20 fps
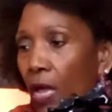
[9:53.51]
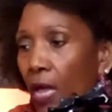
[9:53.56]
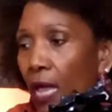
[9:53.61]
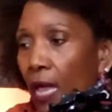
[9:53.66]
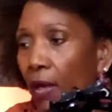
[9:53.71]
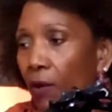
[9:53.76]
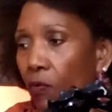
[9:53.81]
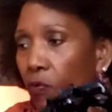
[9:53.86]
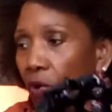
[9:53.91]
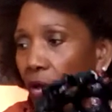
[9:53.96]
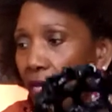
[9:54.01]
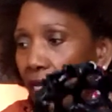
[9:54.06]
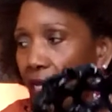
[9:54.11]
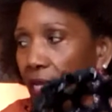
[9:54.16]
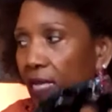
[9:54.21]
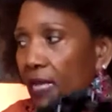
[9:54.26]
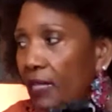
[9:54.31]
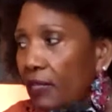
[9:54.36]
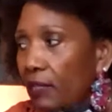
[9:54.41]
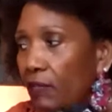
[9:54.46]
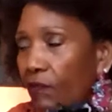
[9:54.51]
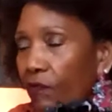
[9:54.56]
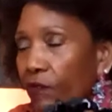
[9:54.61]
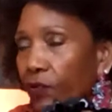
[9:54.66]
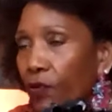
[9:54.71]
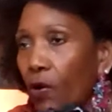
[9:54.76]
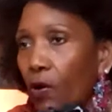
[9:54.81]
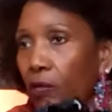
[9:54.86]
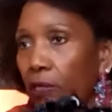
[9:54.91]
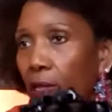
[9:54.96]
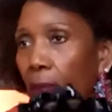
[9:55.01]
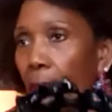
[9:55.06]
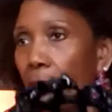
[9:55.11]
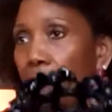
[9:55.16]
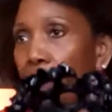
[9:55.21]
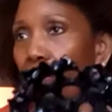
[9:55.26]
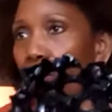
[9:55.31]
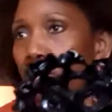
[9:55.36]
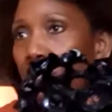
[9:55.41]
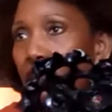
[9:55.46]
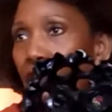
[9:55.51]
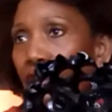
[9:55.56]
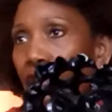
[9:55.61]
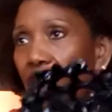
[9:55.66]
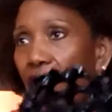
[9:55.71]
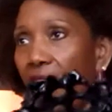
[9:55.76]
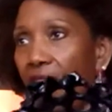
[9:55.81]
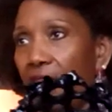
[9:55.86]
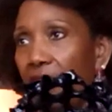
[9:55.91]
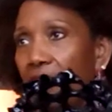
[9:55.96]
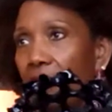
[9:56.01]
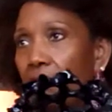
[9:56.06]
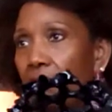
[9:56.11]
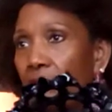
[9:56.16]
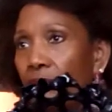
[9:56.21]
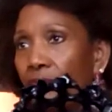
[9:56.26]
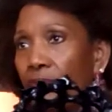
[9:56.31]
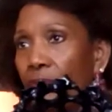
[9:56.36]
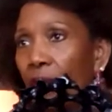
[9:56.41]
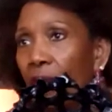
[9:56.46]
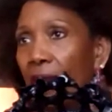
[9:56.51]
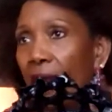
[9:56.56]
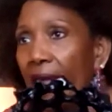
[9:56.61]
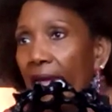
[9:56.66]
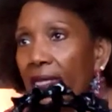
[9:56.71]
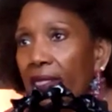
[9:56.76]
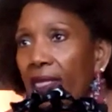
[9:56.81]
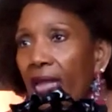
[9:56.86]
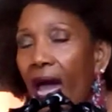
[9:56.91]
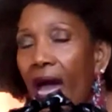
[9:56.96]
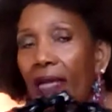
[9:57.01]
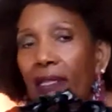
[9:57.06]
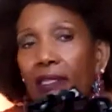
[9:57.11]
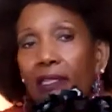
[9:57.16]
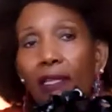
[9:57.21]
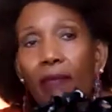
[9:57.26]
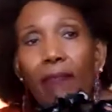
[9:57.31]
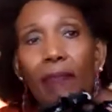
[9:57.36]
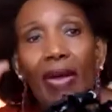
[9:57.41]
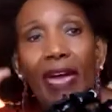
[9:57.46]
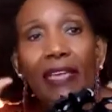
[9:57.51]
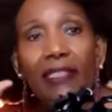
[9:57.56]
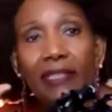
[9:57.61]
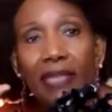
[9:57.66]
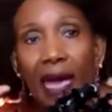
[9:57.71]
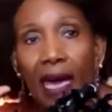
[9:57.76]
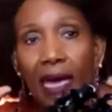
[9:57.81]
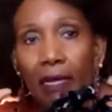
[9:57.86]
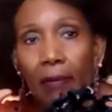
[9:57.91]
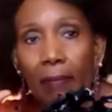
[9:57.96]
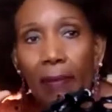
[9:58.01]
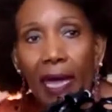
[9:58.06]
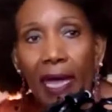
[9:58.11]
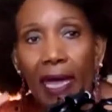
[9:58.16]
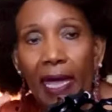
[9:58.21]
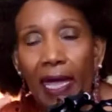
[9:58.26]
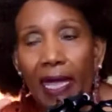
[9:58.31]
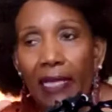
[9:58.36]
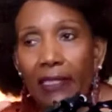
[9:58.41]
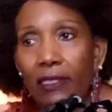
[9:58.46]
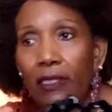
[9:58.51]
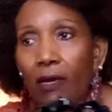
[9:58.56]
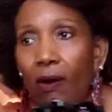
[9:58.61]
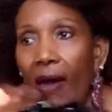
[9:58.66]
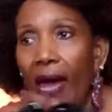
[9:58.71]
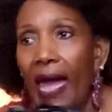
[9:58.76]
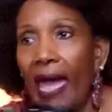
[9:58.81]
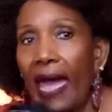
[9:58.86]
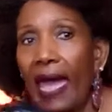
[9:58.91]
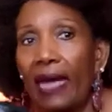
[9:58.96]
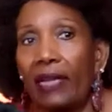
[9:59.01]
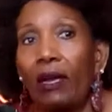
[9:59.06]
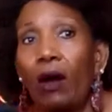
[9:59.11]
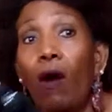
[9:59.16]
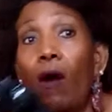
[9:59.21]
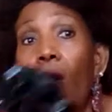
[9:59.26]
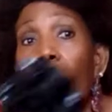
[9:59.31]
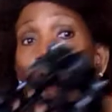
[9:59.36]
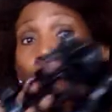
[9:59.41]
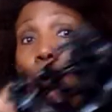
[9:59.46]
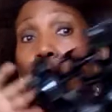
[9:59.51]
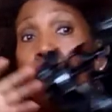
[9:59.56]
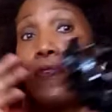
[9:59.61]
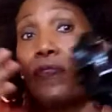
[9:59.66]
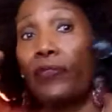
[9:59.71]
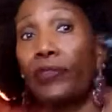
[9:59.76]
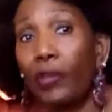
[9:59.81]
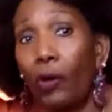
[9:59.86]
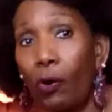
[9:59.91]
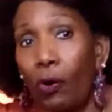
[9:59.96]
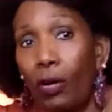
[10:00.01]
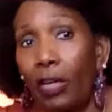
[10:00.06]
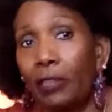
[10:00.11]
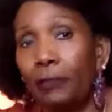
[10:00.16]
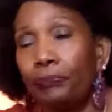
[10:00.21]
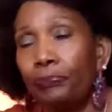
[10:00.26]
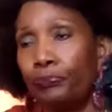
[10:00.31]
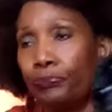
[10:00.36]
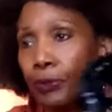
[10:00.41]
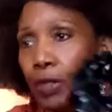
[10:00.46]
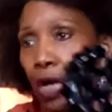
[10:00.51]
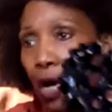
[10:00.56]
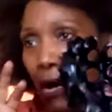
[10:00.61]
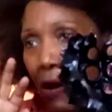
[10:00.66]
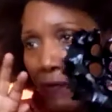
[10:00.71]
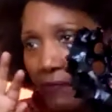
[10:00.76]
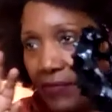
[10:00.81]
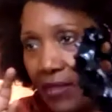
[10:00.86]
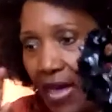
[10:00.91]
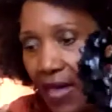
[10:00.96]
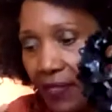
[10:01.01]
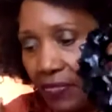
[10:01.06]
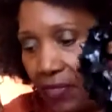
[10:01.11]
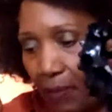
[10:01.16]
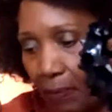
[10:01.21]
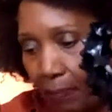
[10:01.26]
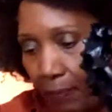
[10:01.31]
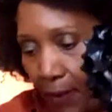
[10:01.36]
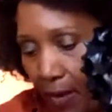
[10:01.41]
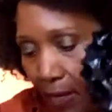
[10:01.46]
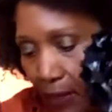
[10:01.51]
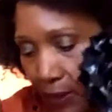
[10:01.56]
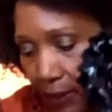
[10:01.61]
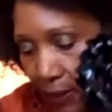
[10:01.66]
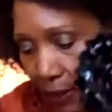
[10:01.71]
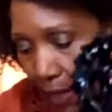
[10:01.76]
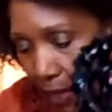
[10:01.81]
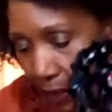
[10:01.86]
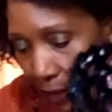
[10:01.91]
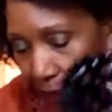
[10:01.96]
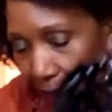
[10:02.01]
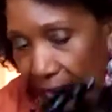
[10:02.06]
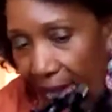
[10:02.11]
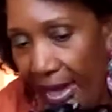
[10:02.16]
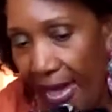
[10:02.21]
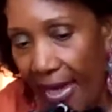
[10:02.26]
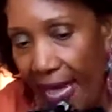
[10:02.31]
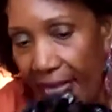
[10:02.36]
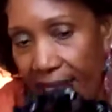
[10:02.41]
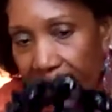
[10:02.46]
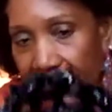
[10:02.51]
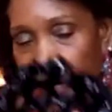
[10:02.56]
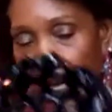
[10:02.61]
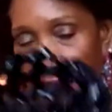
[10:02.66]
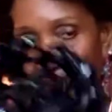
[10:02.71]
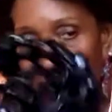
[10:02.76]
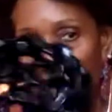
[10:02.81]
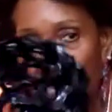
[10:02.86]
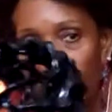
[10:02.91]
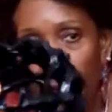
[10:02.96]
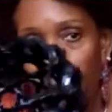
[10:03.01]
And when it hit the floor, the books fell and knocked the vase out of my hand. So I had a whole floor of nothing but glass and this